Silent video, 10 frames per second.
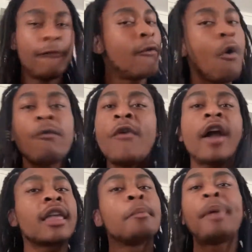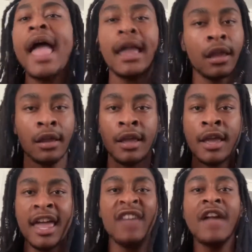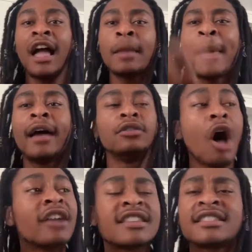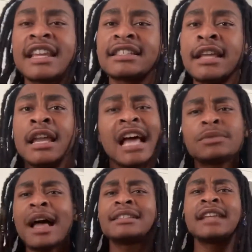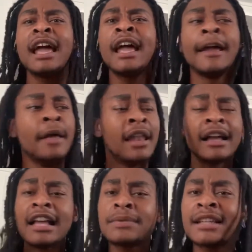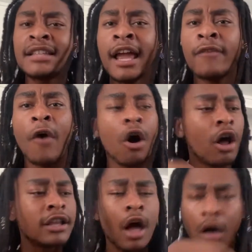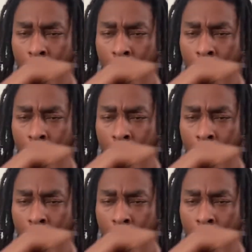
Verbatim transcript: Full fucking pay. If y'all gotta pay a narcissist, that's why I said. That's why I said for all y'all,